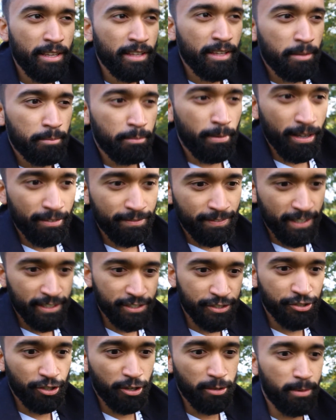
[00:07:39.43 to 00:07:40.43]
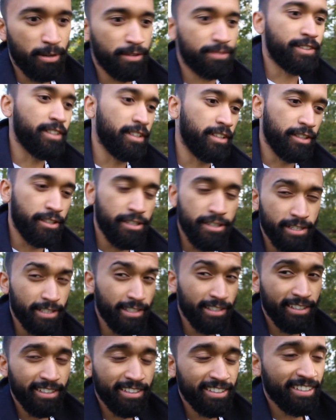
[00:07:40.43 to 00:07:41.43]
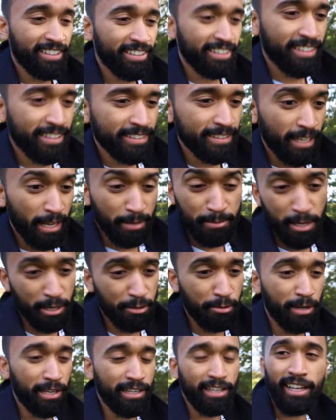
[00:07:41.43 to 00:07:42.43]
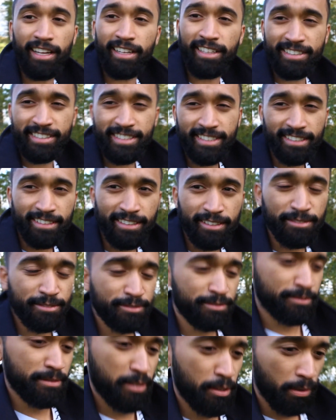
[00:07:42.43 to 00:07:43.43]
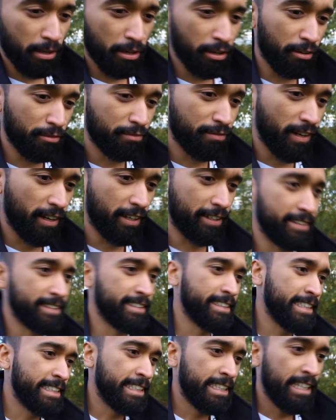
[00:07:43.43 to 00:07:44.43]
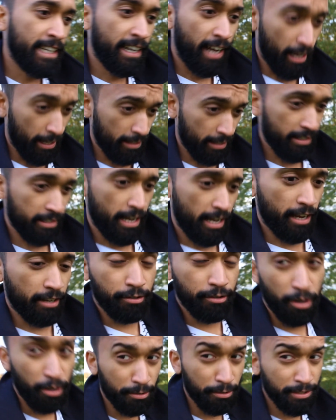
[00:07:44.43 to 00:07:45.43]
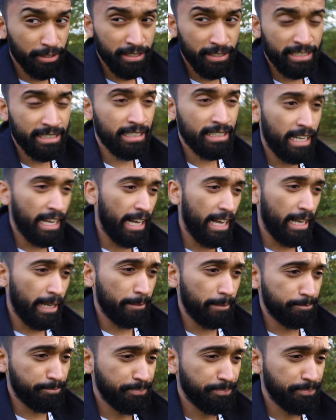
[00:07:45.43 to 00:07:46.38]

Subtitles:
My first job after uni, I mean, I quite liked. It was quite a lot of fun. I growed, and